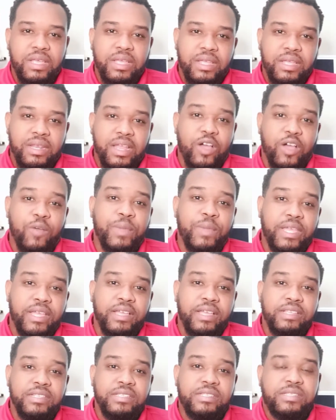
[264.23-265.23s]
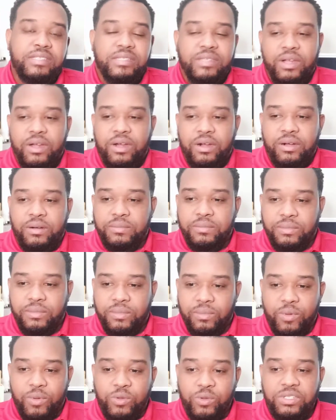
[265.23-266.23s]
Now, because
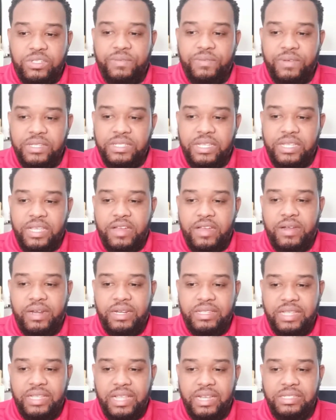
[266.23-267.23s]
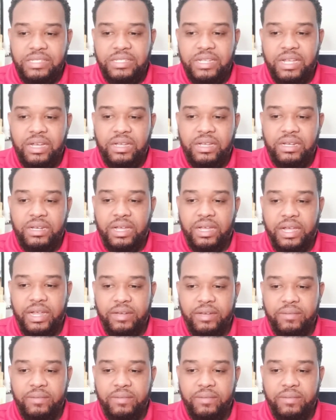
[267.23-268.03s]
most of us here at Essentially Alkaline